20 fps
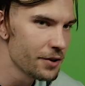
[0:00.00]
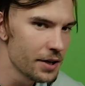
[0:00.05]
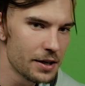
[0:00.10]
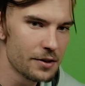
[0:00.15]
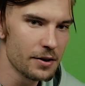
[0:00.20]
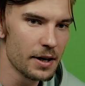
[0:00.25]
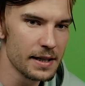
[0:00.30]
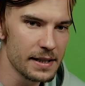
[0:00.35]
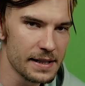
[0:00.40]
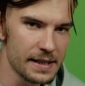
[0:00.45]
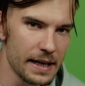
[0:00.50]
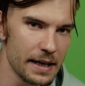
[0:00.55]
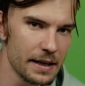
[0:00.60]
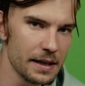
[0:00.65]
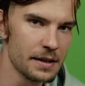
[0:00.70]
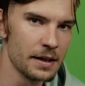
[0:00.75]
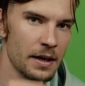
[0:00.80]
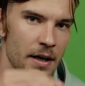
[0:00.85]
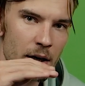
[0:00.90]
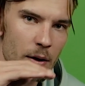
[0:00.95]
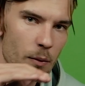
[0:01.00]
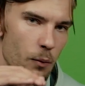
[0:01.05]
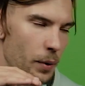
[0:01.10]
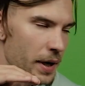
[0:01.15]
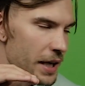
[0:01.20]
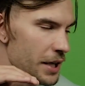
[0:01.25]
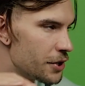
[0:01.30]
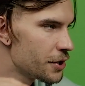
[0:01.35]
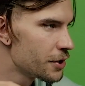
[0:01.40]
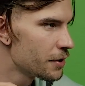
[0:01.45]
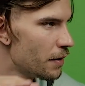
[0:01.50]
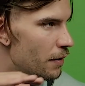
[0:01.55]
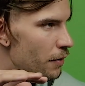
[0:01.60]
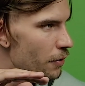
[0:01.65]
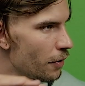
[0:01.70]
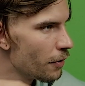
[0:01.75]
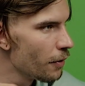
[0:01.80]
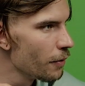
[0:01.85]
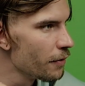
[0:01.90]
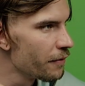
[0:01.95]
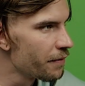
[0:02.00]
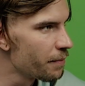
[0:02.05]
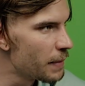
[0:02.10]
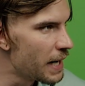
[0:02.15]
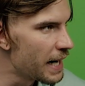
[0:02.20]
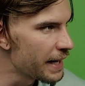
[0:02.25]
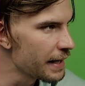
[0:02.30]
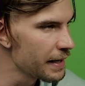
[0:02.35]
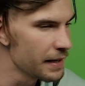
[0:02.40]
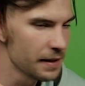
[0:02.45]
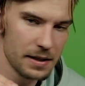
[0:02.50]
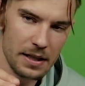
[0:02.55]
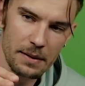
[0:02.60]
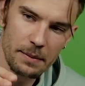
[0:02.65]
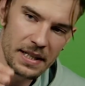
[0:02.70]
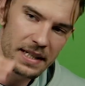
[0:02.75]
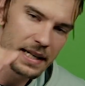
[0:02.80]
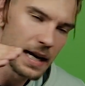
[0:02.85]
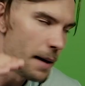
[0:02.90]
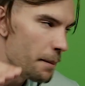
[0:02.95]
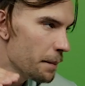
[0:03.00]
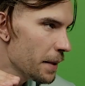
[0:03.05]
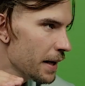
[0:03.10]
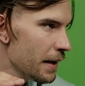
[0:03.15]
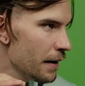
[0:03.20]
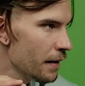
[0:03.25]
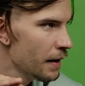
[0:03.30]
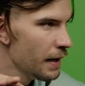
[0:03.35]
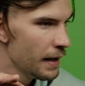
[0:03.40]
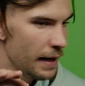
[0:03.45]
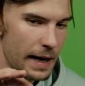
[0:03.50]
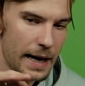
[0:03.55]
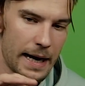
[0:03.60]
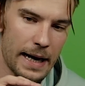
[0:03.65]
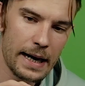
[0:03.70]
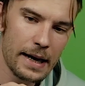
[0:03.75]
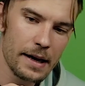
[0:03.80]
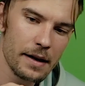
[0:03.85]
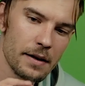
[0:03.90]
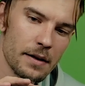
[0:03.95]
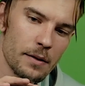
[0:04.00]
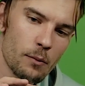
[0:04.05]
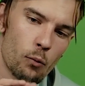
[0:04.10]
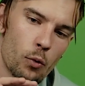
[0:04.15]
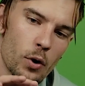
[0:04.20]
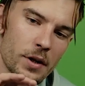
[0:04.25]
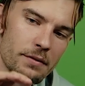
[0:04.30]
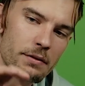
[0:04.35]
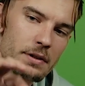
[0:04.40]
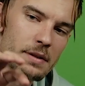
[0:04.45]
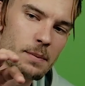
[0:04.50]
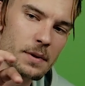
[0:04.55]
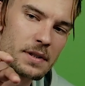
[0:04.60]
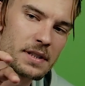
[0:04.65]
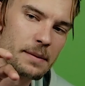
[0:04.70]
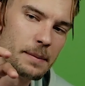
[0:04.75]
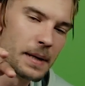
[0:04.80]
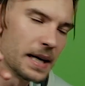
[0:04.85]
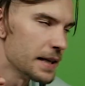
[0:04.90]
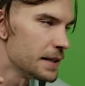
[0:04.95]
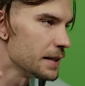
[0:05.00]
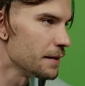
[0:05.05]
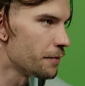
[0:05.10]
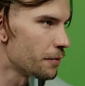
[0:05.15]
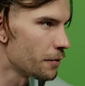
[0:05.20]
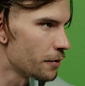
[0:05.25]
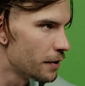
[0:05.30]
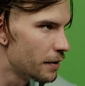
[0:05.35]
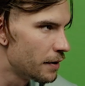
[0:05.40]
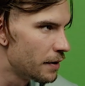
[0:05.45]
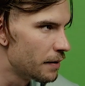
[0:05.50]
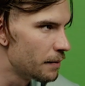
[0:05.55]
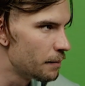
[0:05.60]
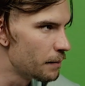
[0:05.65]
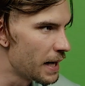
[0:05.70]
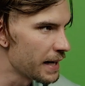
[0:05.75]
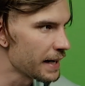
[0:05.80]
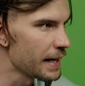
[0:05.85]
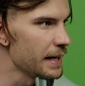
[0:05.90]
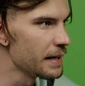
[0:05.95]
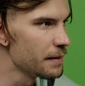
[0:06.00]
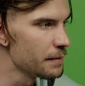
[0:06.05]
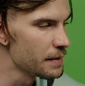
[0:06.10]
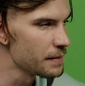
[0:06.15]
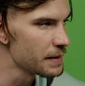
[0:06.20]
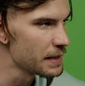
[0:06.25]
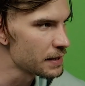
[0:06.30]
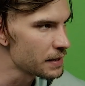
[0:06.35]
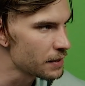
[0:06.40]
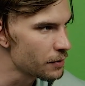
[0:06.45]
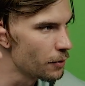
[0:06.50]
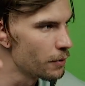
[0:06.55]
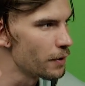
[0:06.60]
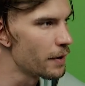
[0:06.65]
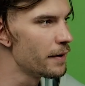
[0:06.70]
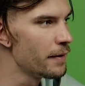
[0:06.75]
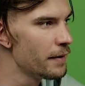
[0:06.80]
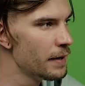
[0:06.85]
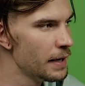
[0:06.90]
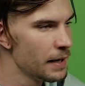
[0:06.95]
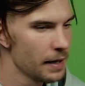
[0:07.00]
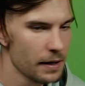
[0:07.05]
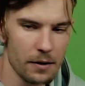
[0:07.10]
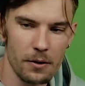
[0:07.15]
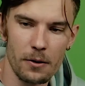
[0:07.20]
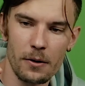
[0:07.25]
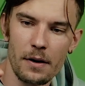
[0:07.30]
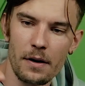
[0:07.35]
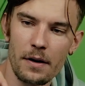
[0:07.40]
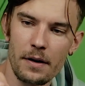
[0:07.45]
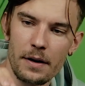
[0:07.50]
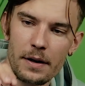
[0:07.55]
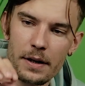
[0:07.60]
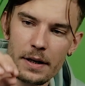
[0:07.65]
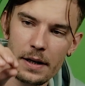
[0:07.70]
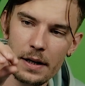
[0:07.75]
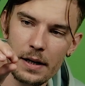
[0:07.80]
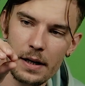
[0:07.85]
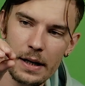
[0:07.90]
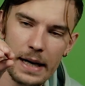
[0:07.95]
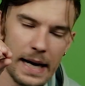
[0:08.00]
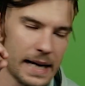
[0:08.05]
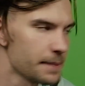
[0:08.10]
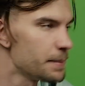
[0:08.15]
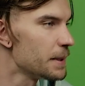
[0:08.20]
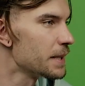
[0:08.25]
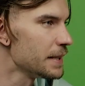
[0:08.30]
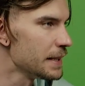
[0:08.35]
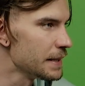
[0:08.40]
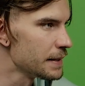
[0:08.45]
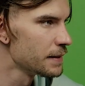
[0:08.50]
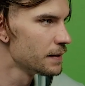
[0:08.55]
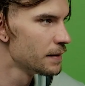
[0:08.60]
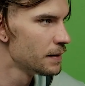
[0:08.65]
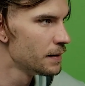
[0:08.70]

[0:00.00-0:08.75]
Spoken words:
you need to understand which role of marketing team in company and what responsibility for marketing is its core expertise.